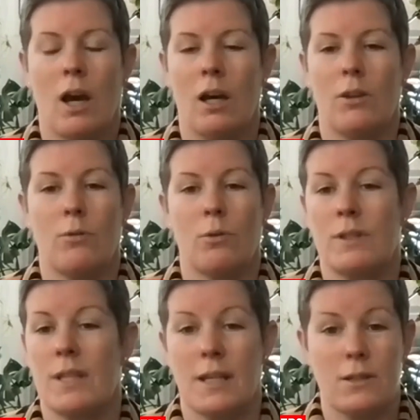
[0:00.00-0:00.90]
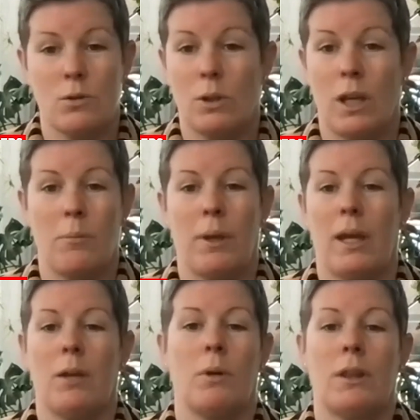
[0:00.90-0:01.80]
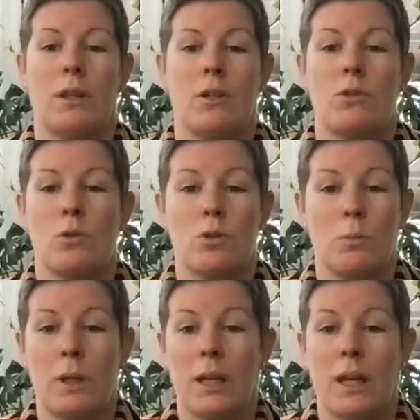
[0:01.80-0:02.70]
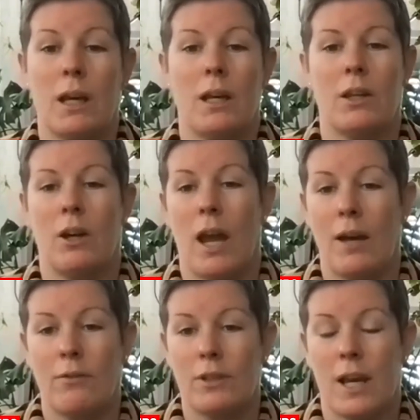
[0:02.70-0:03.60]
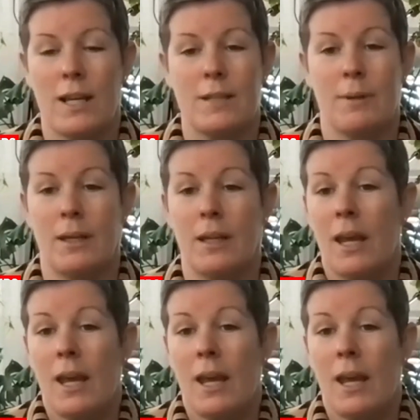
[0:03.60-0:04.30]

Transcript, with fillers: uh, through the state's new campaign with their social media and their advertisement